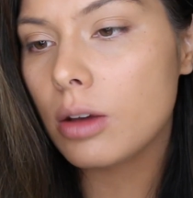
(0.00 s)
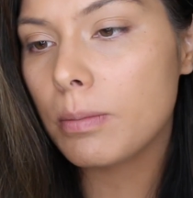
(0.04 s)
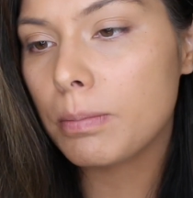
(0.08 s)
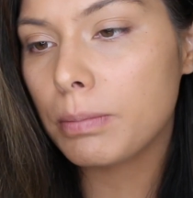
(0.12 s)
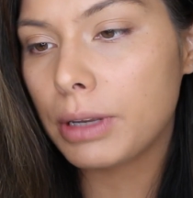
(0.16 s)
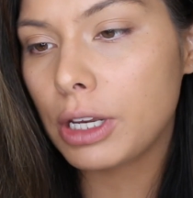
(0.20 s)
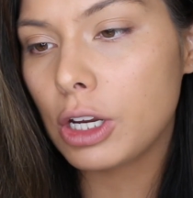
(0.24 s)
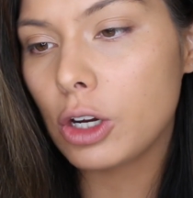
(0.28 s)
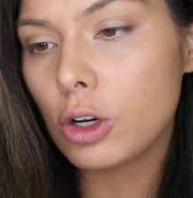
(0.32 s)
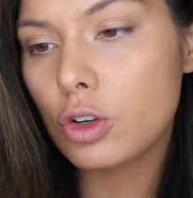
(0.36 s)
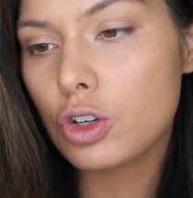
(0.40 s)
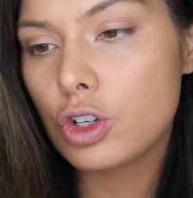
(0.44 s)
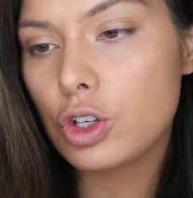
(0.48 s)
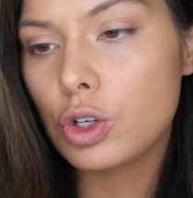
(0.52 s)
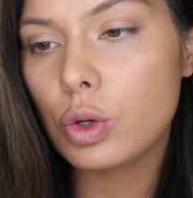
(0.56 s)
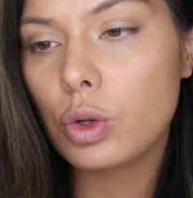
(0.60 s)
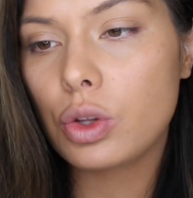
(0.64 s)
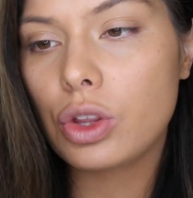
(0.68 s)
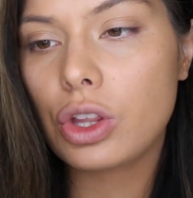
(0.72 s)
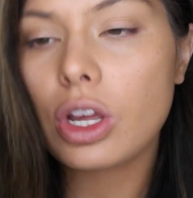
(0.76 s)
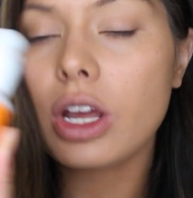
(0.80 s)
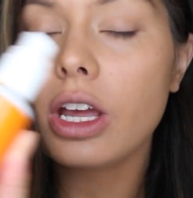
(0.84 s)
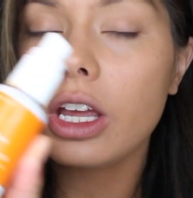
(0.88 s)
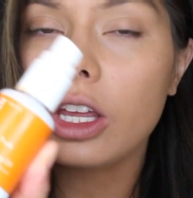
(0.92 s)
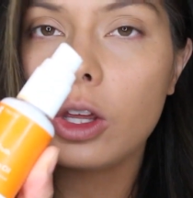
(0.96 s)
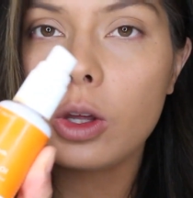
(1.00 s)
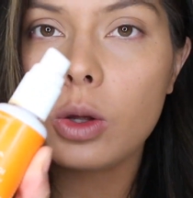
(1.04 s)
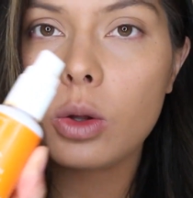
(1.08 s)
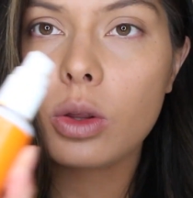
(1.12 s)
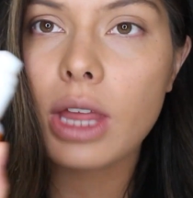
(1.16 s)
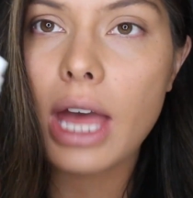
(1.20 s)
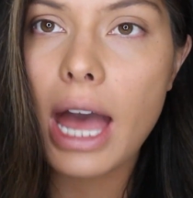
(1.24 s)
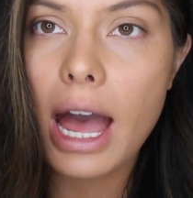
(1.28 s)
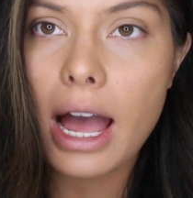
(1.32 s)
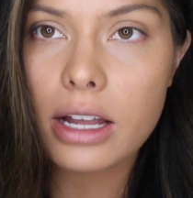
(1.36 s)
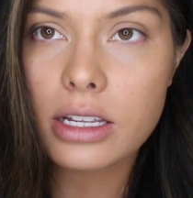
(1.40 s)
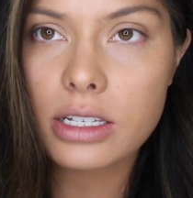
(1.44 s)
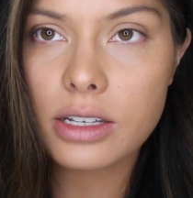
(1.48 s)
Pure Truth Youth
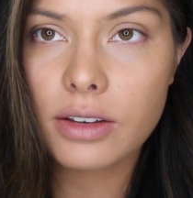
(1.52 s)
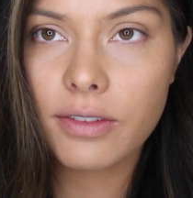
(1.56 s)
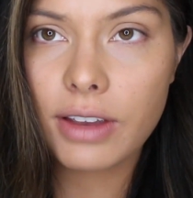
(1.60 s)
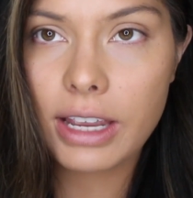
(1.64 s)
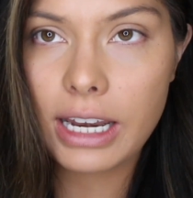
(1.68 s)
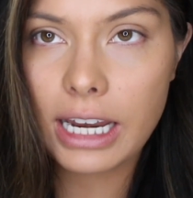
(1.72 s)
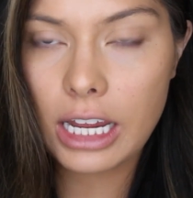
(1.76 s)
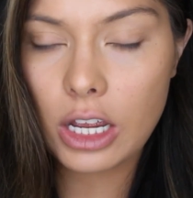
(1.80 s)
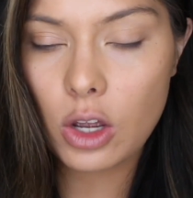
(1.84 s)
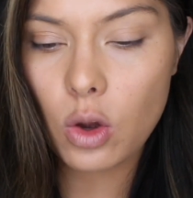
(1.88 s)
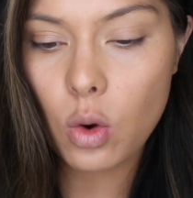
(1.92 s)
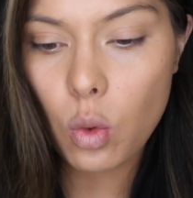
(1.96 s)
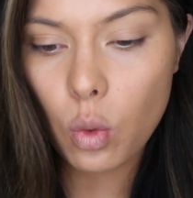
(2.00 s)
Activating